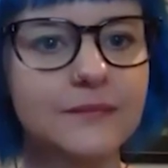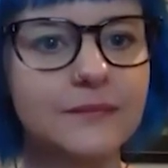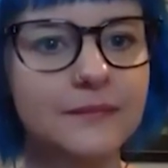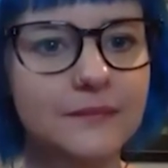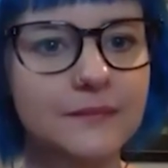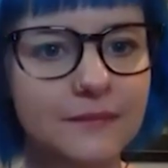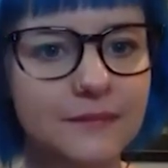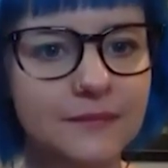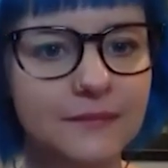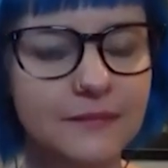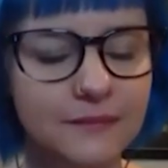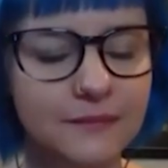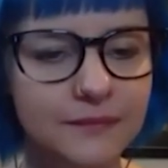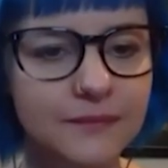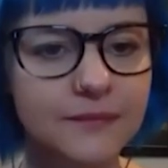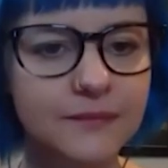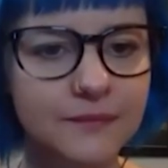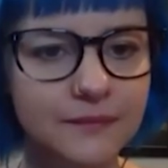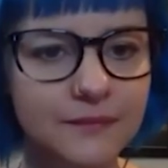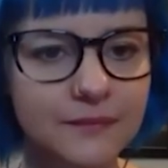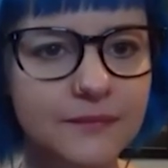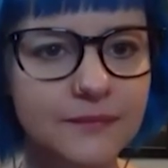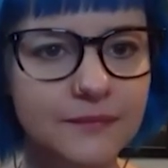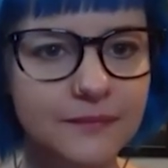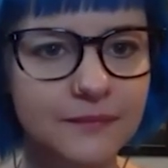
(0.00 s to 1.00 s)

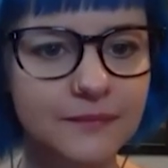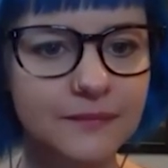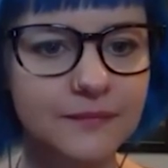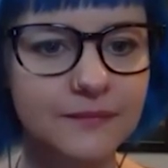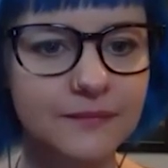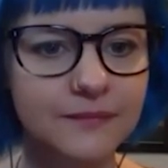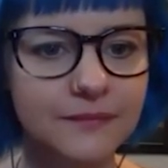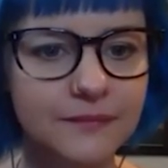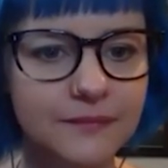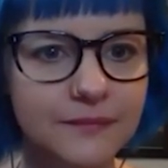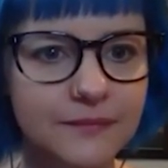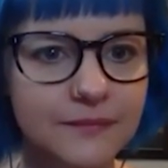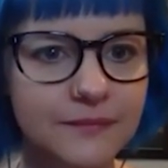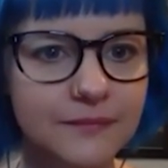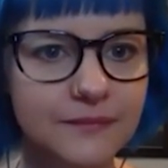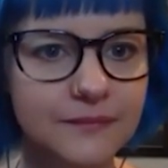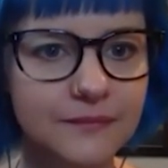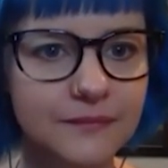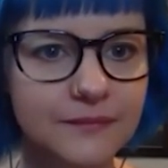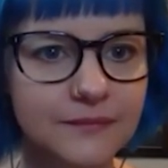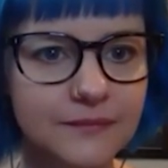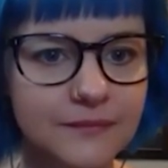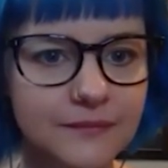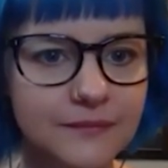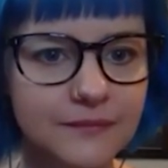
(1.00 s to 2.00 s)

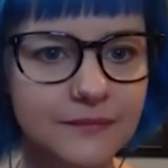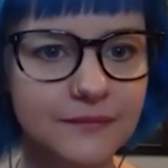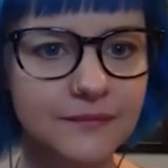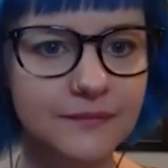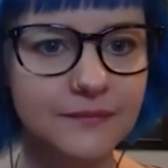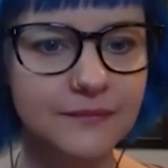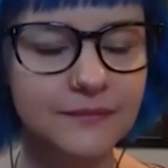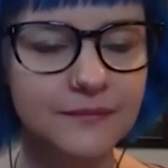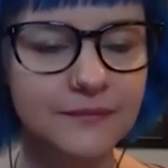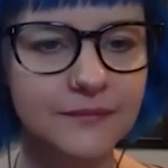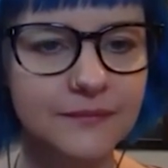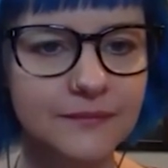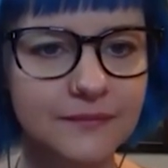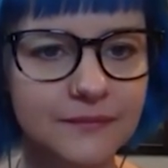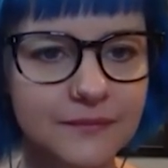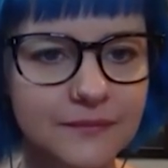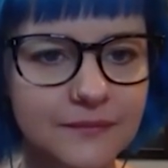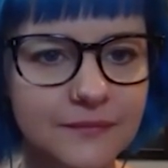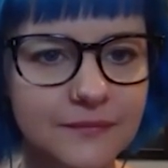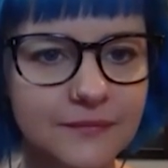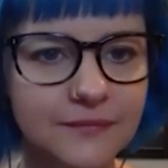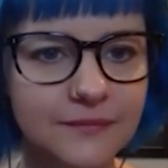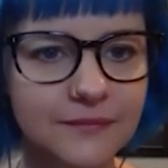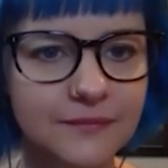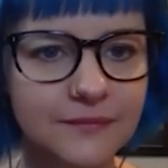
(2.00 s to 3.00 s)

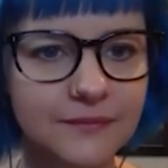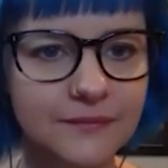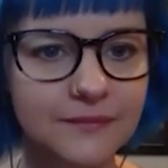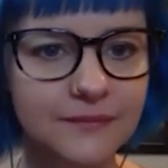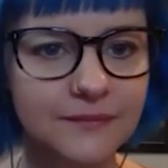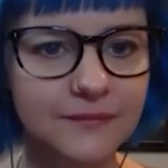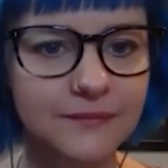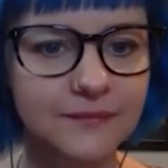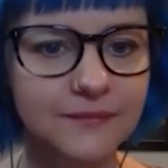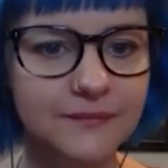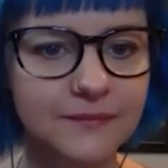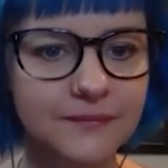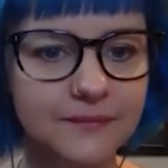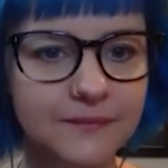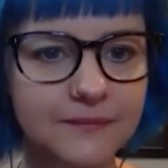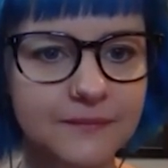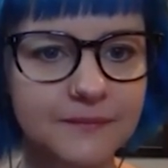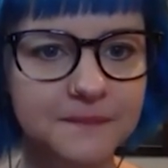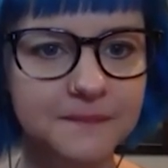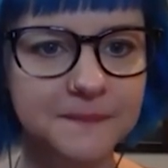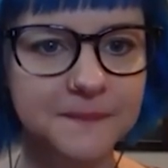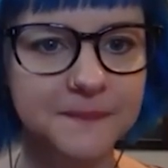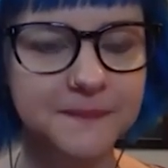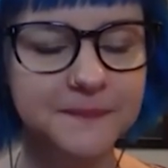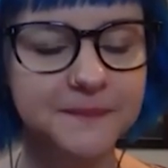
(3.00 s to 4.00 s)

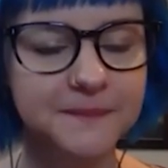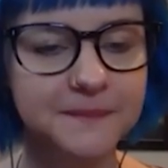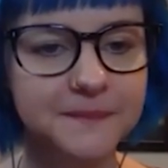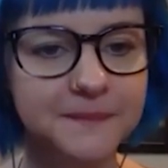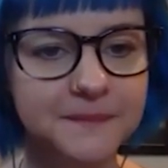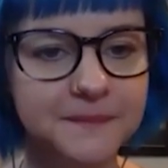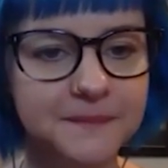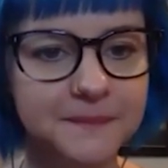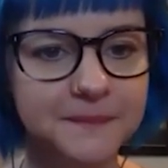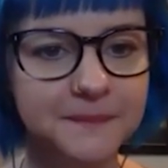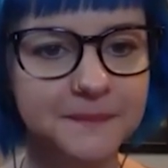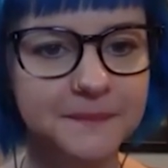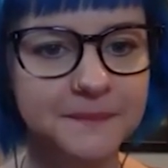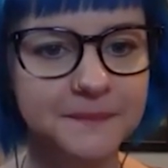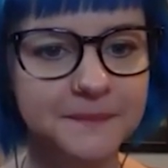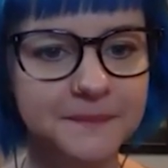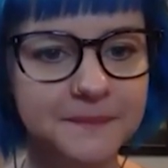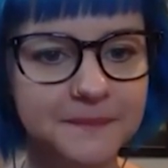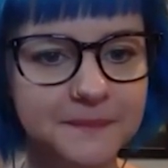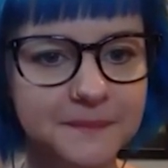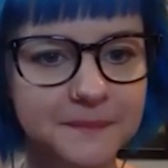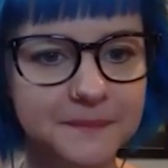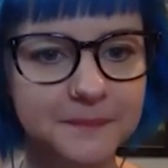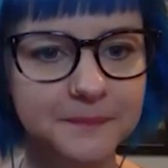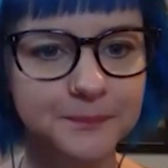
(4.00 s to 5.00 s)

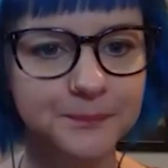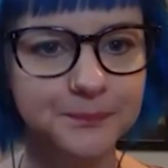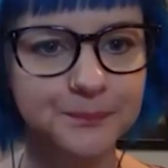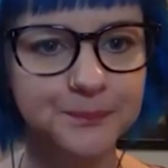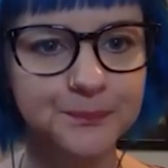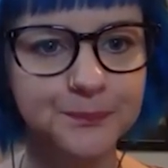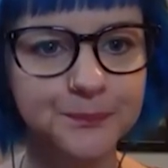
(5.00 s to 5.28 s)
This person isn't speaking.